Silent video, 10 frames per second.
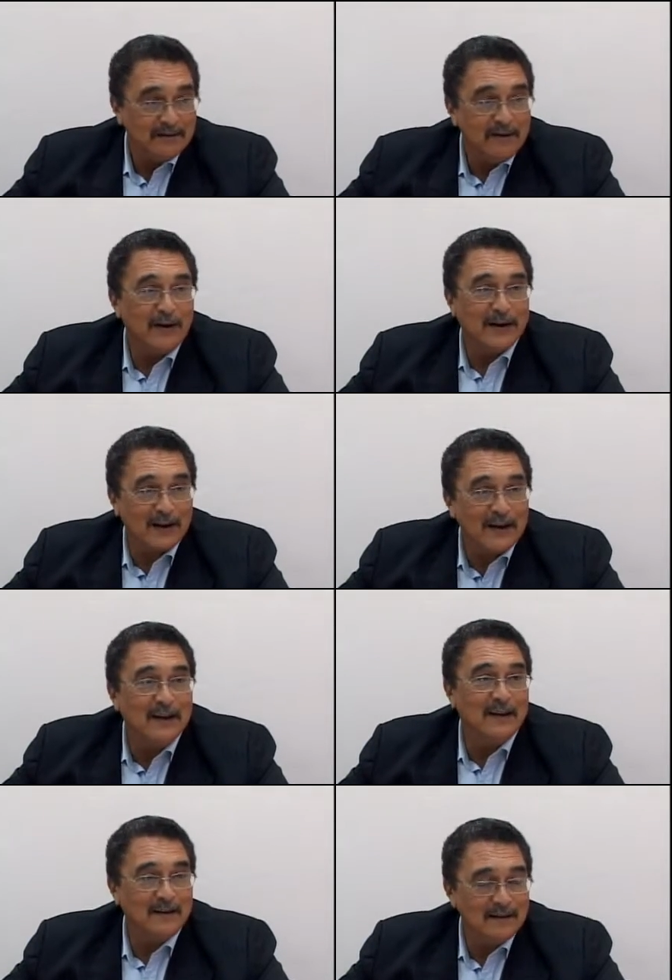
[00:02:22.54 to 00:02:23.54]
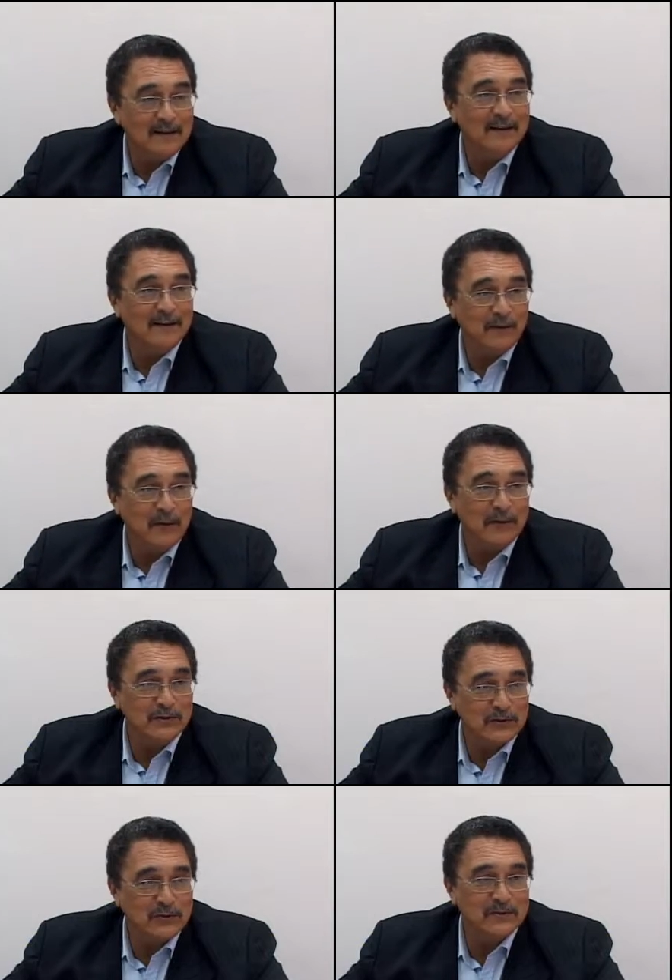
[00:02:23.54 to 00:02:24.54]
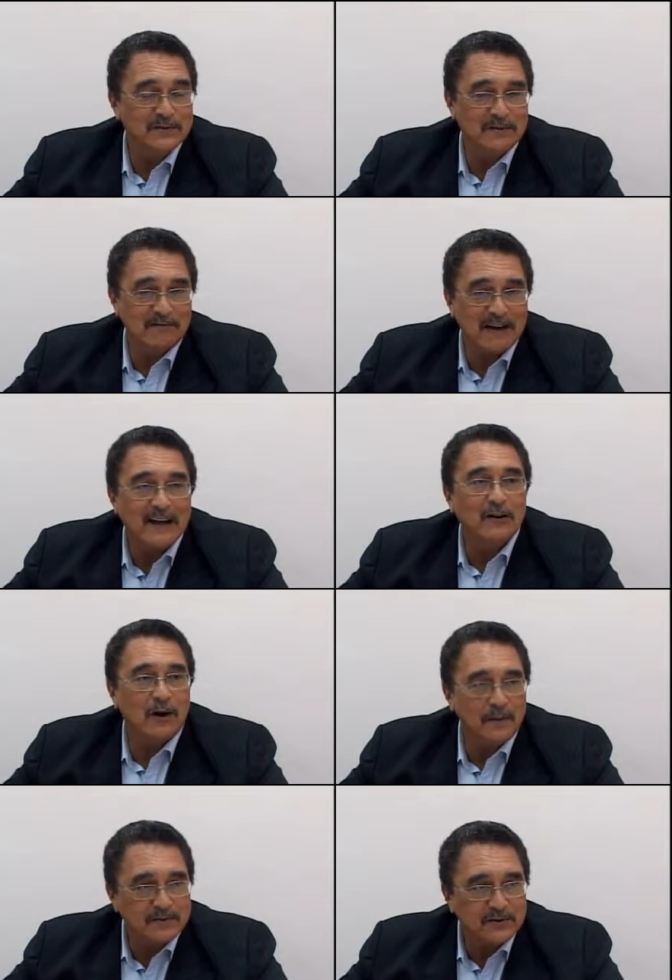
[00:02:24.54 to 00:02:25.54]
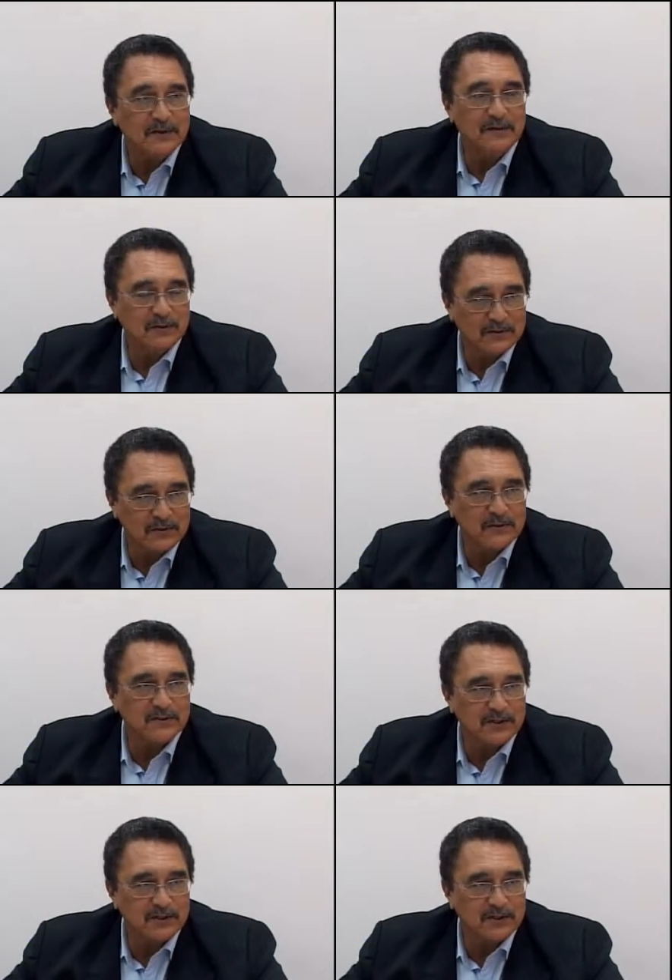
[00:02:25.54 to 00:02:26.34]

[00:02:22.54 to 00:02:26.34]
very clearly, we will choose the right option to suit the